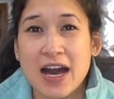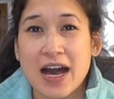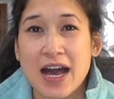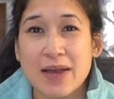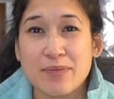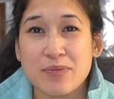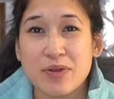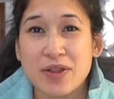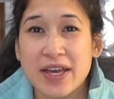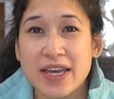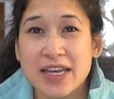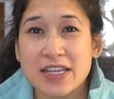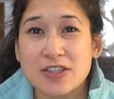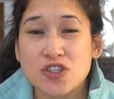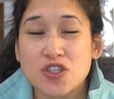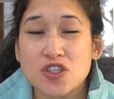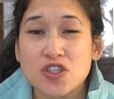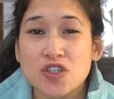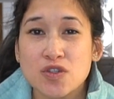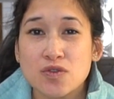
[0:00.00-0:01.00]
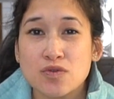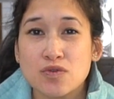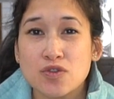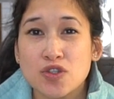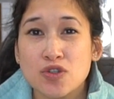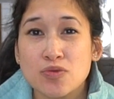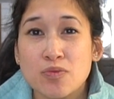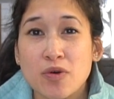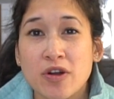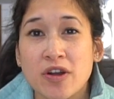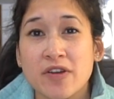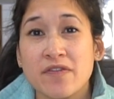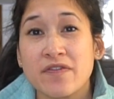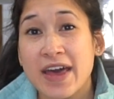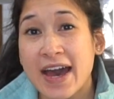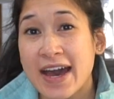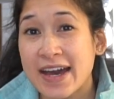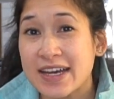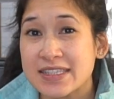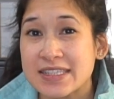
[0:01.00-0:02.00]
I plan to do more of
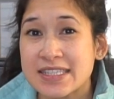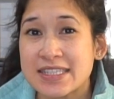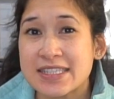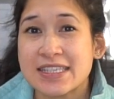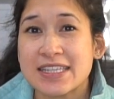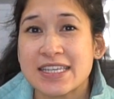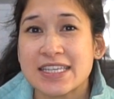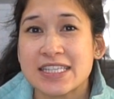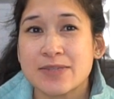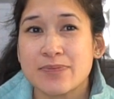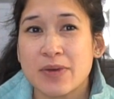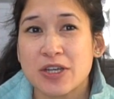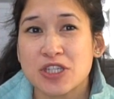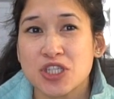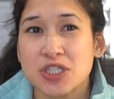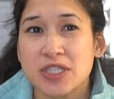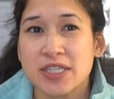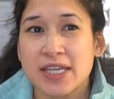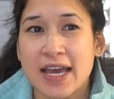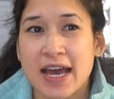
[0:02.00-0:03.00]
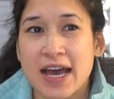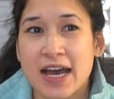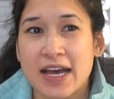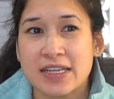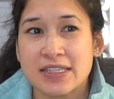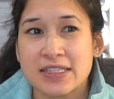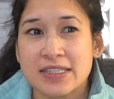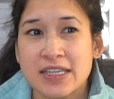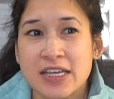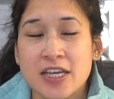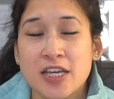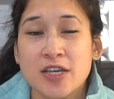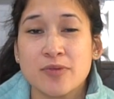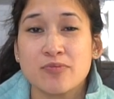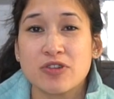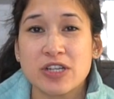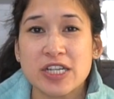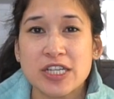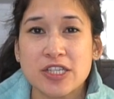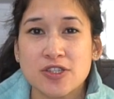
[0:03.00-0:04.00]
that, especially as
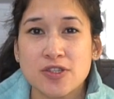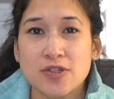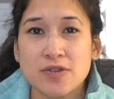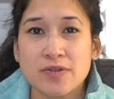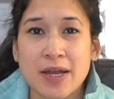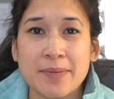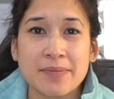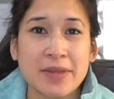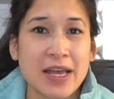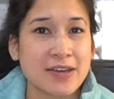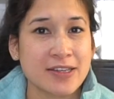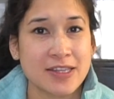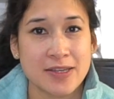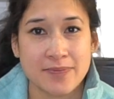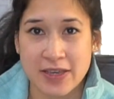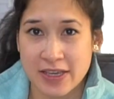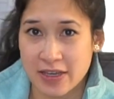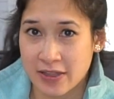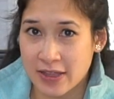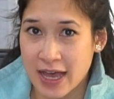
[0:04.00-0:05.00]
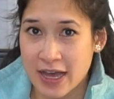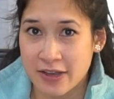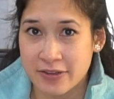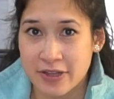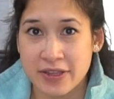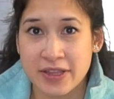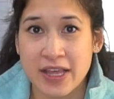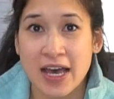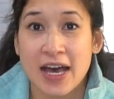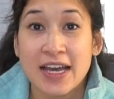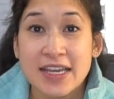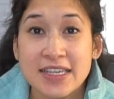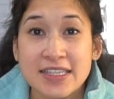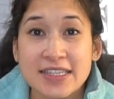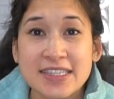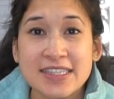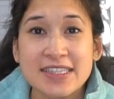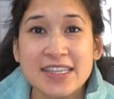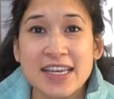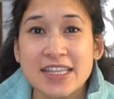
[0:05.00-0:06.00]
pretty soon I'm not going to be allowed on the
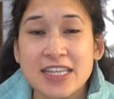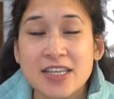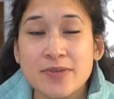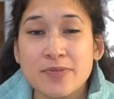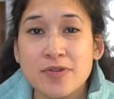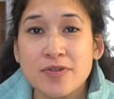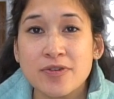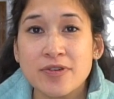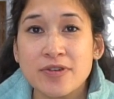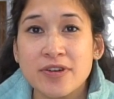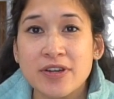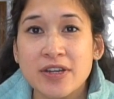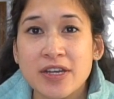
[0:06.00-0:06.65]
ice anymore.